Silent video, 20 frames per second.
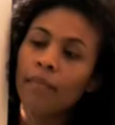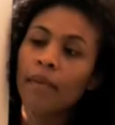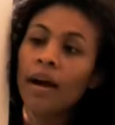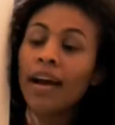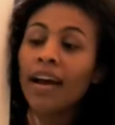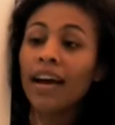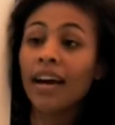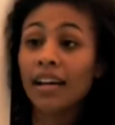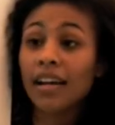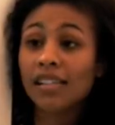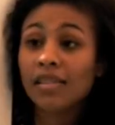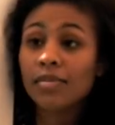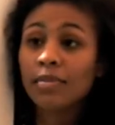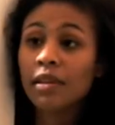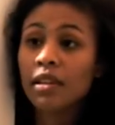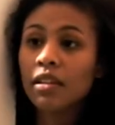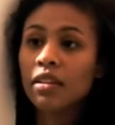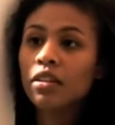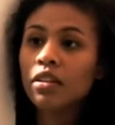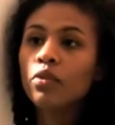My
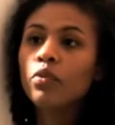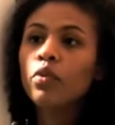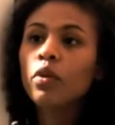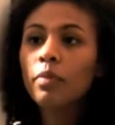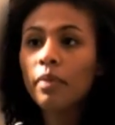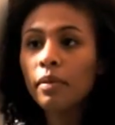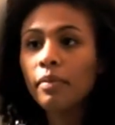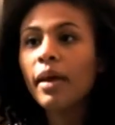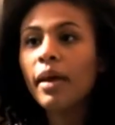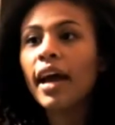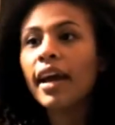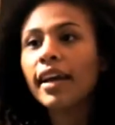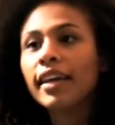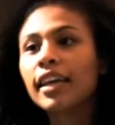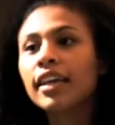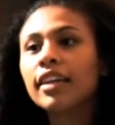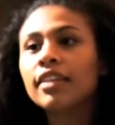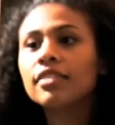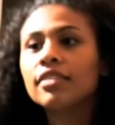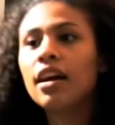husband will be
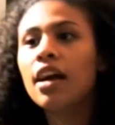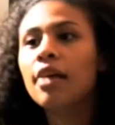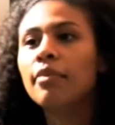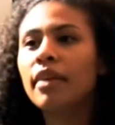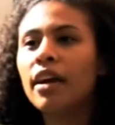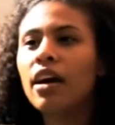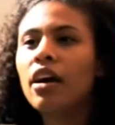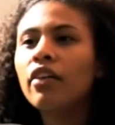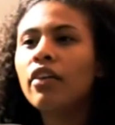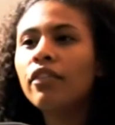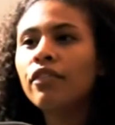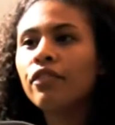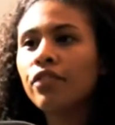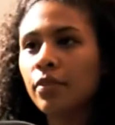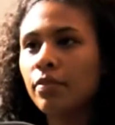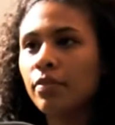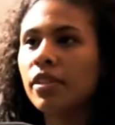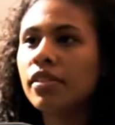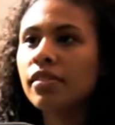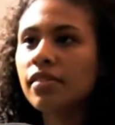back anytime now
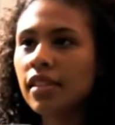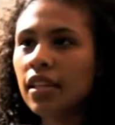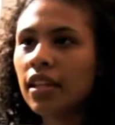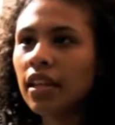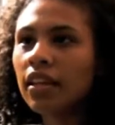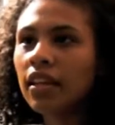from the city.